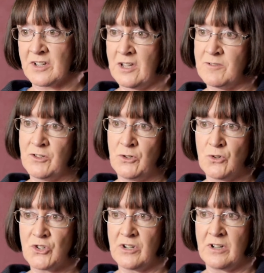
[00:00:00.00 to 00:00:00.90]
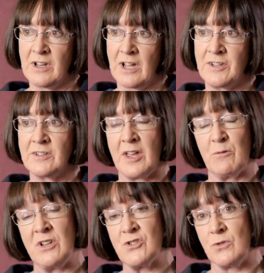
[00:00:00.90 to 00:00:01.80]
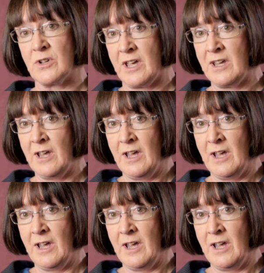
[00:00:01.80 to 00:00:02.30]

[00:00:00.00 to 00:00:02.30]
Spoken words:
kind of a notional, I think that went okay.